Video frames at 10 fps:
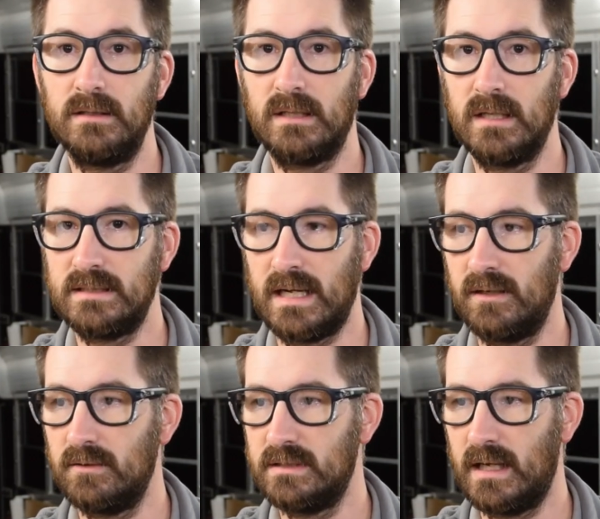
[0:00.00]

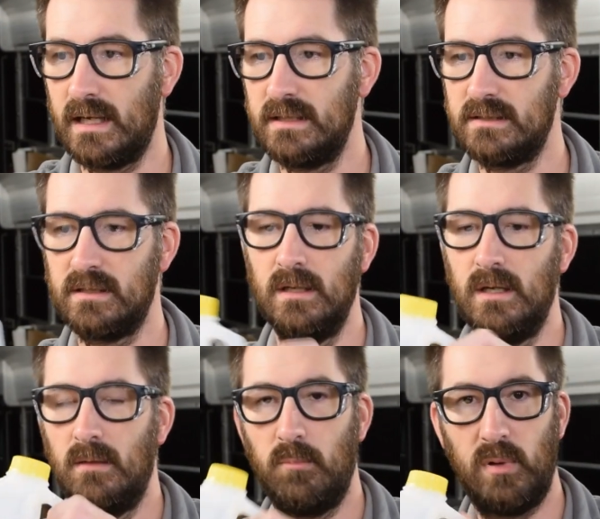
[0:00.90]
container-sized
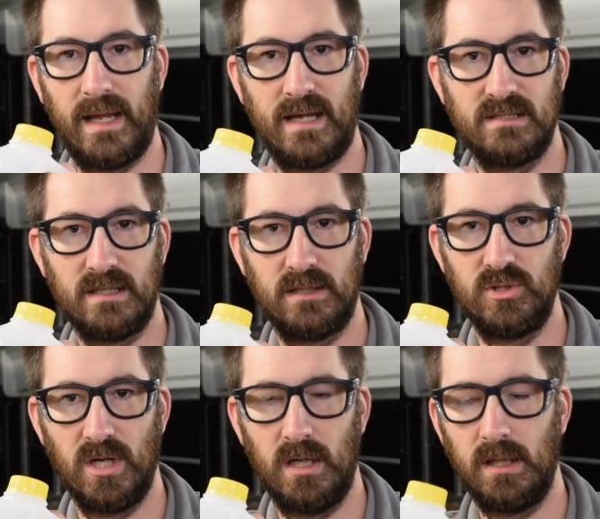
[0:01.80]
plastic
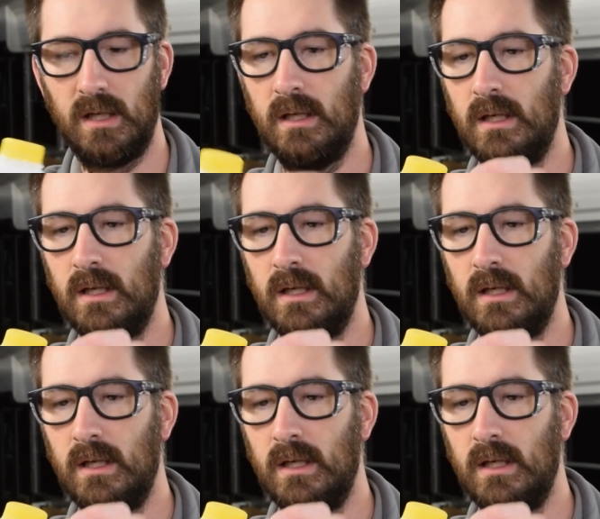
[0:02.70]
jug,